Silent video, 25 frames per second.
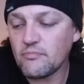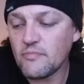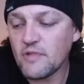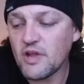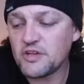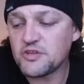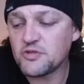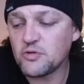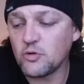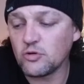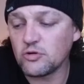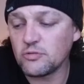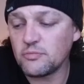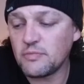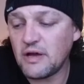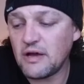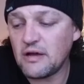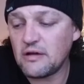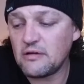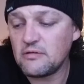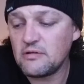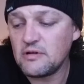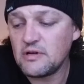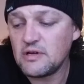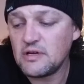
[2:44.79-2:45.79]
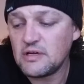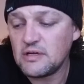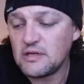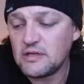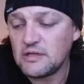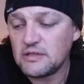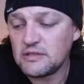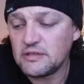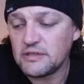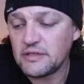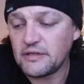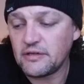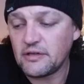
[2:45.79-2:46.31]
I told him how
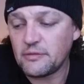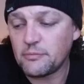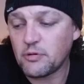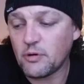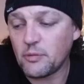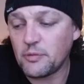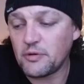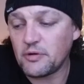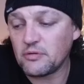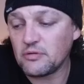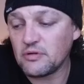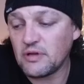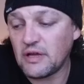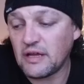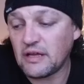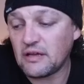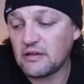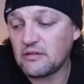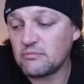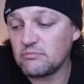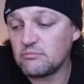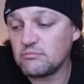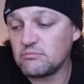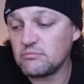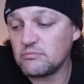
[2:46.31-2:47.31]
you probably don't like